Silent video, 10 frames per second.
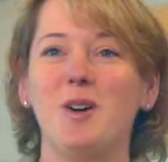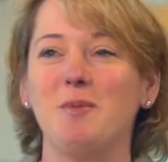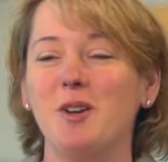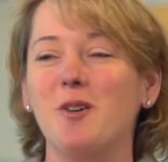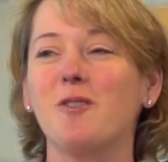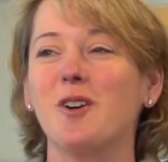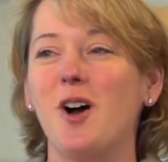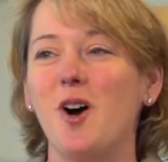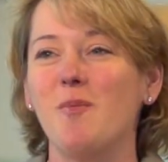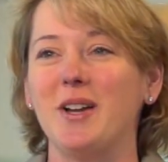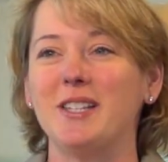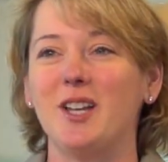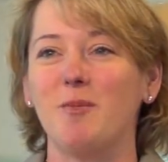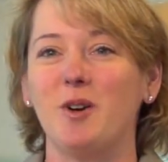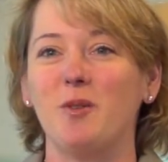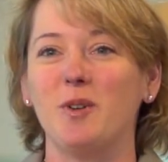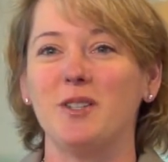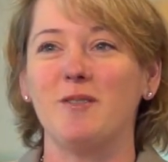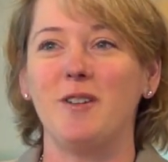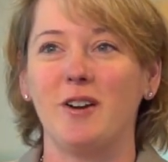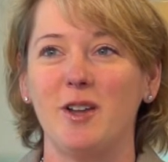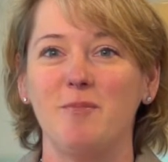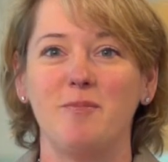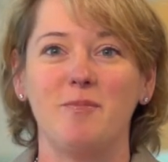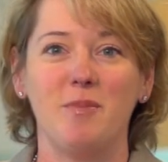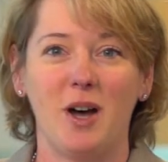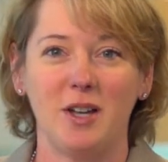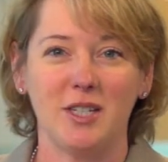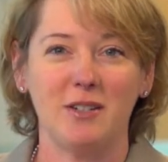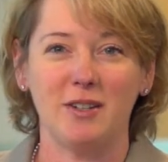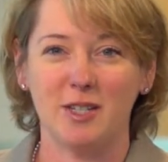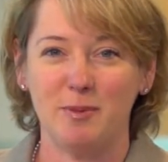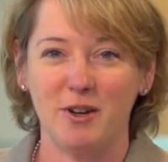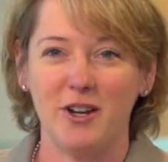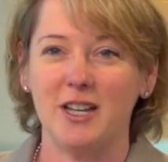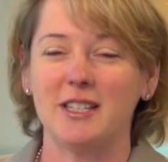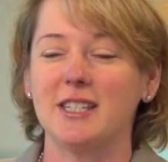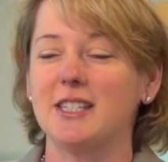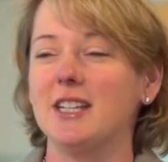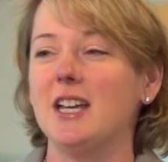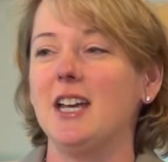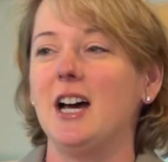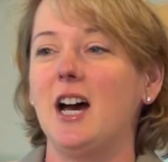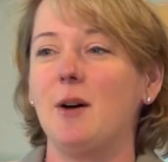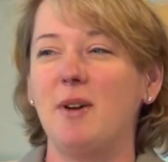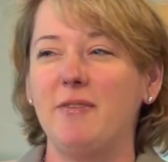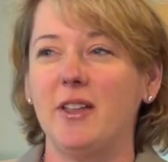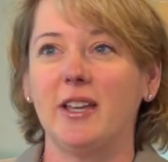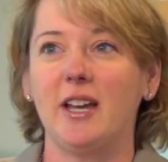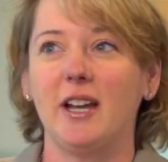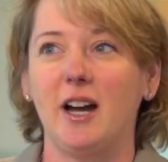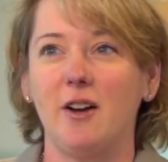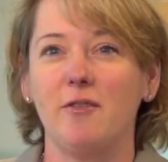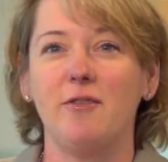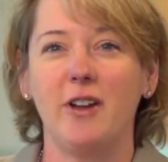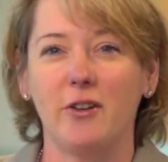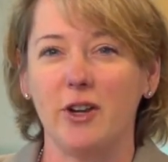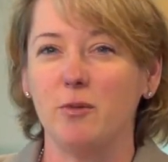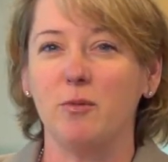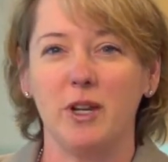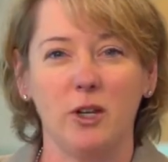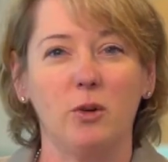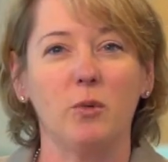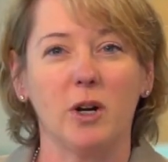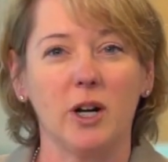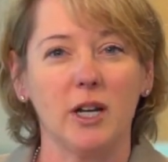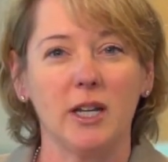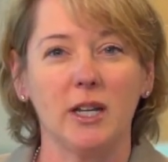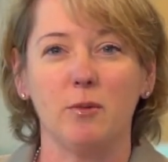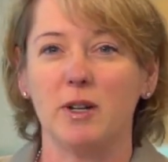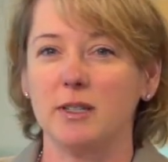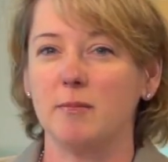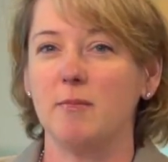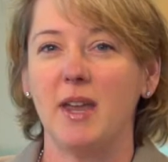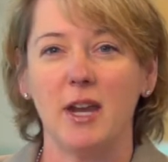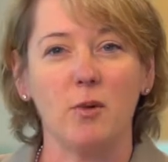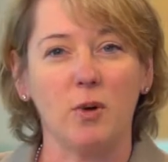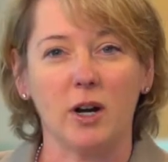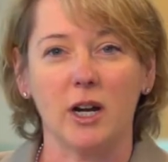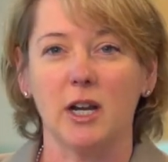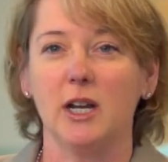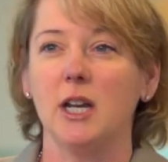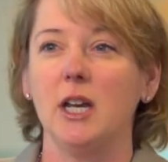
I mean, overall, my summer was a very positive experience. I felt like I got very real work. It wasn't make work.